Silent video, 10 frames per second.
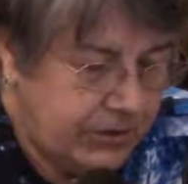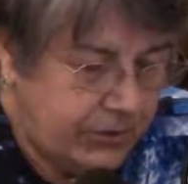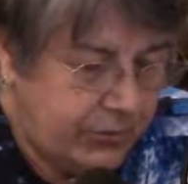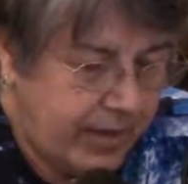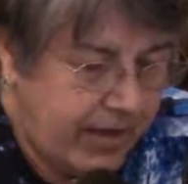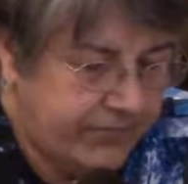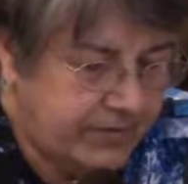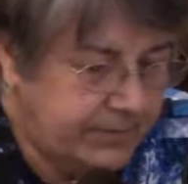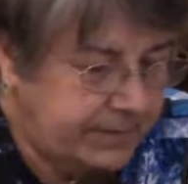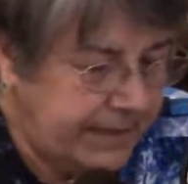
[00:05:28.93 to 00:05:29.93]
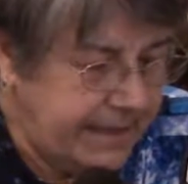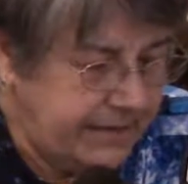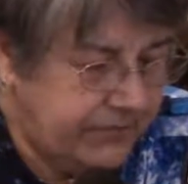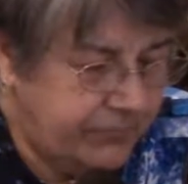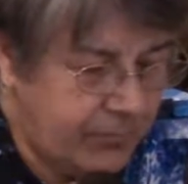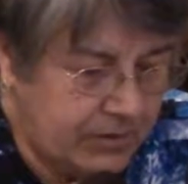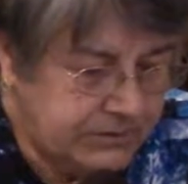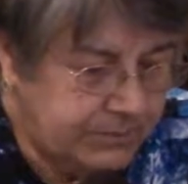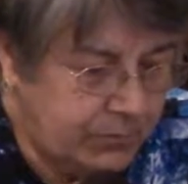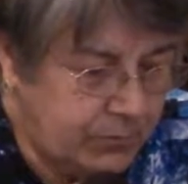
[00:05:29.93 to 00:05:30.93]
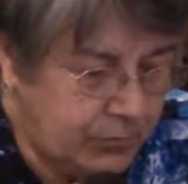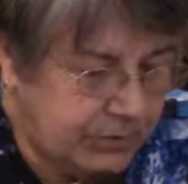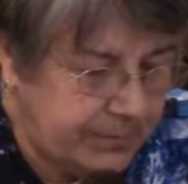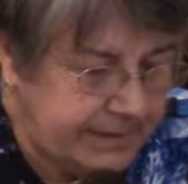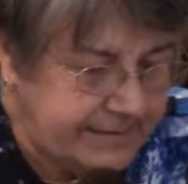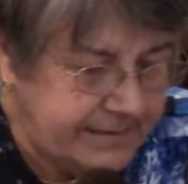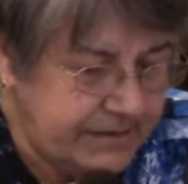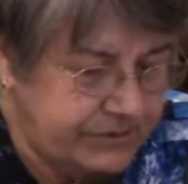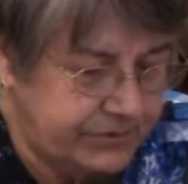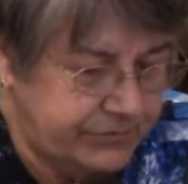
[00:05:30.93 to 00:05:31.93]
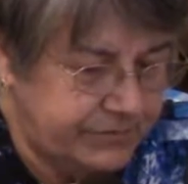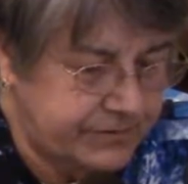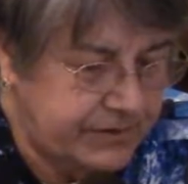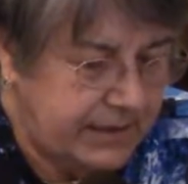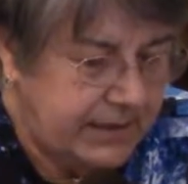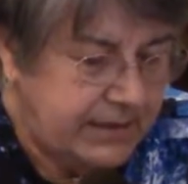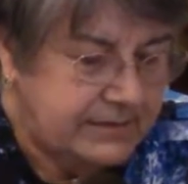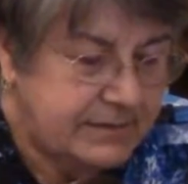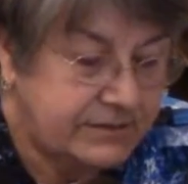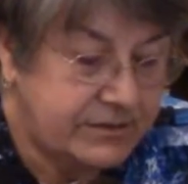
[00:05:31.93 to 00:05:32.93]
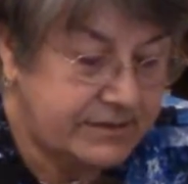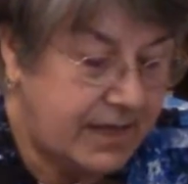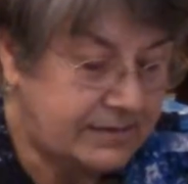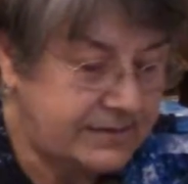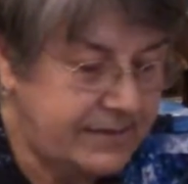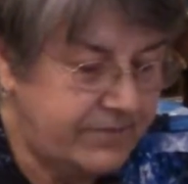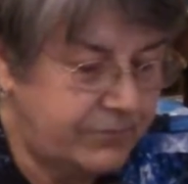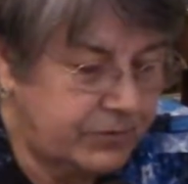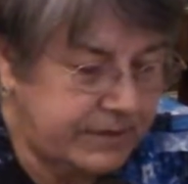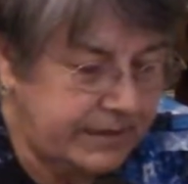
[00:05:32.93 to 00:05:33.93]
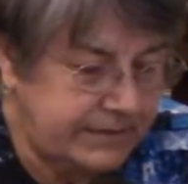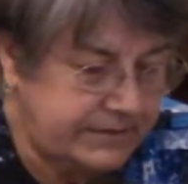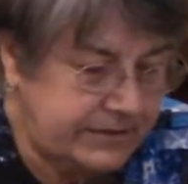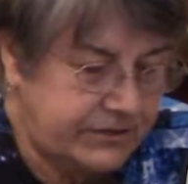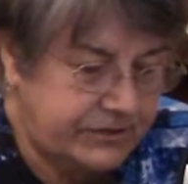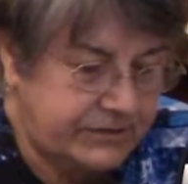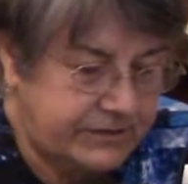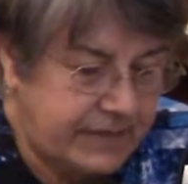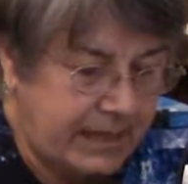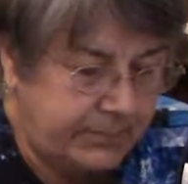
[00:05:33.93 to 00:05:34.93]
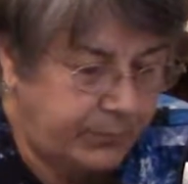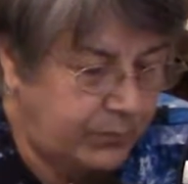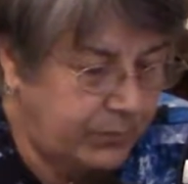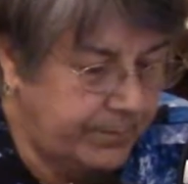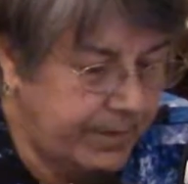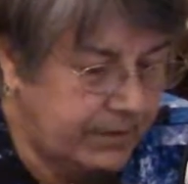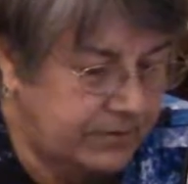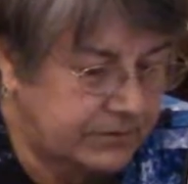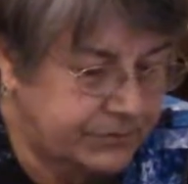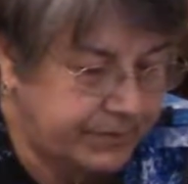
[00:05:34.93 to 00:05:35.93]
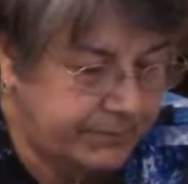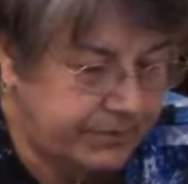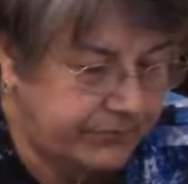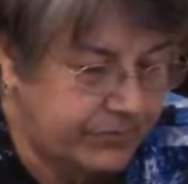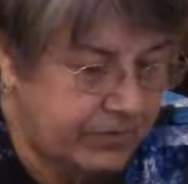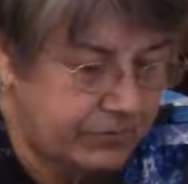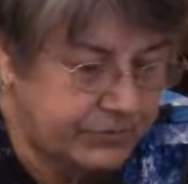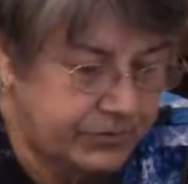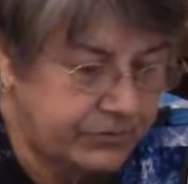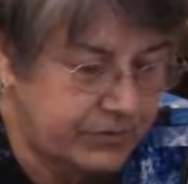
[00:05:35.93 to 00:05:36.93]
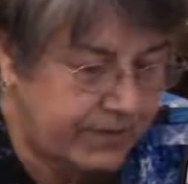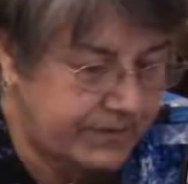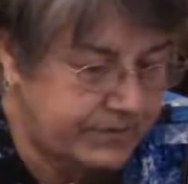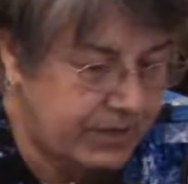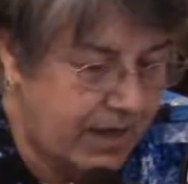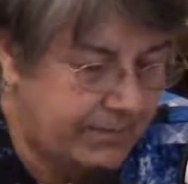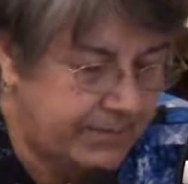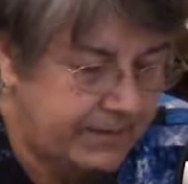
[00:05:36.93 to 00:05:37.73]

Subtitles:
who have complained of multiple workplace issues, such as unsafe working conditions and poor medical treatment for those hurt on the job,